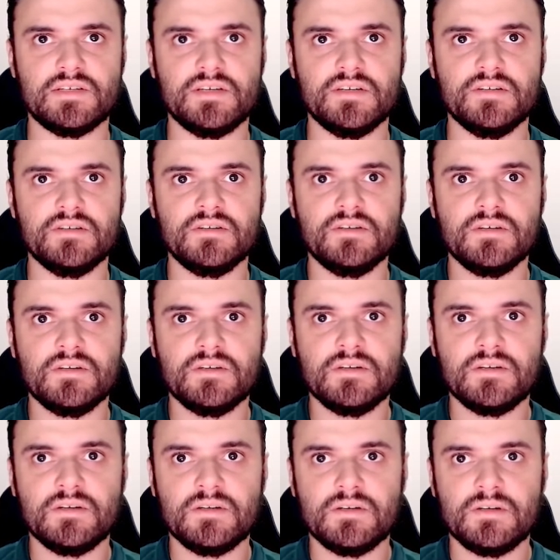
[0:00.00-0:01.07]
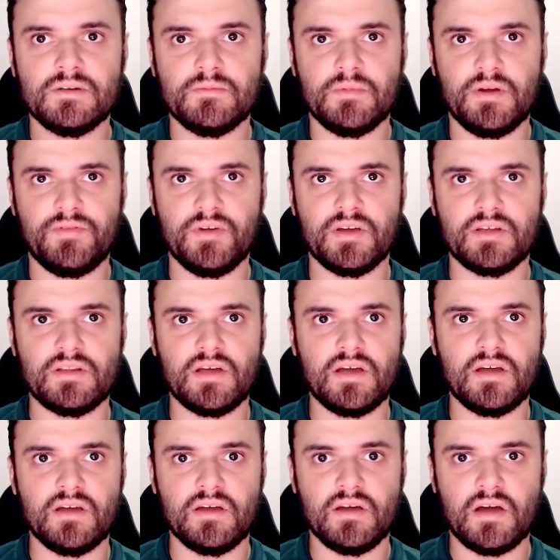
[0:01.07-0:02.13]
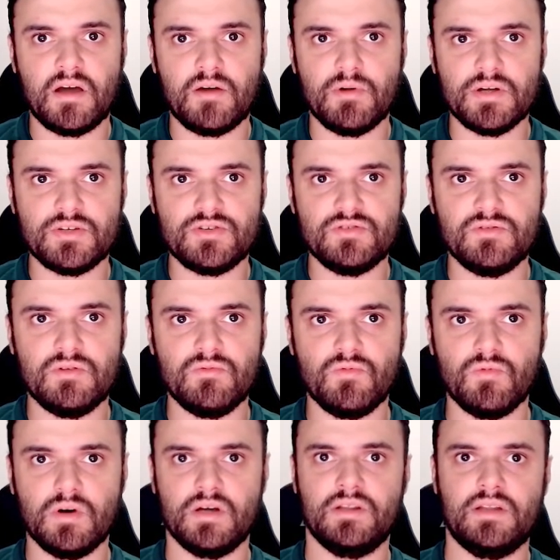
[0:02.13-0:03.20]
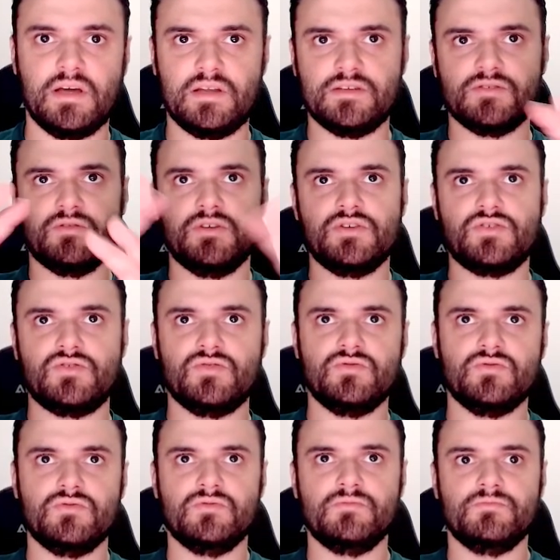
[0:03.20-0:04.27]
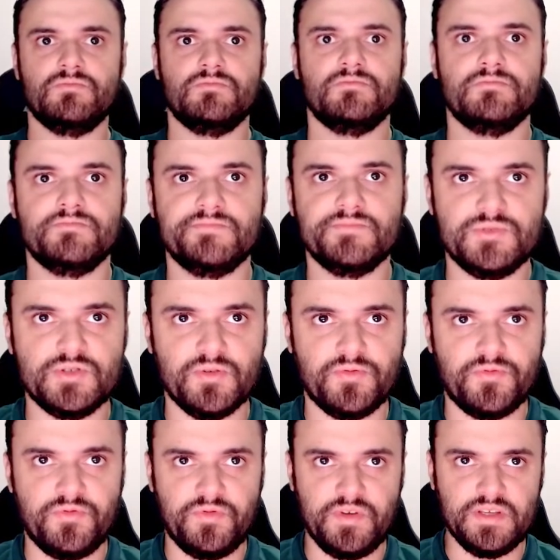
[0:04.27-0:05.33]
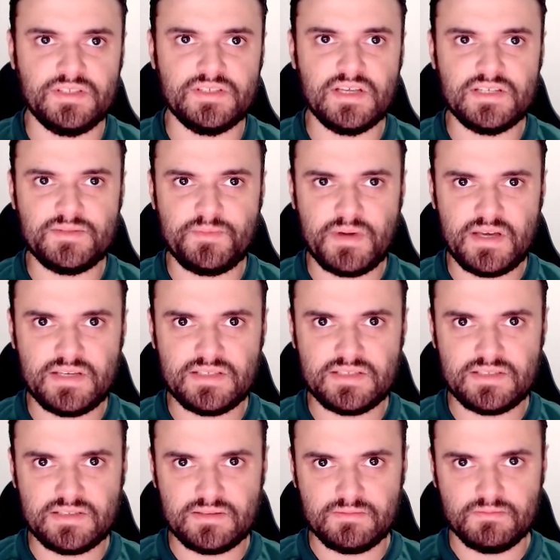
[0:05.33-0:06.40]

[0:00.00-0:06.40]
here. I think I want one that is going to fit the space.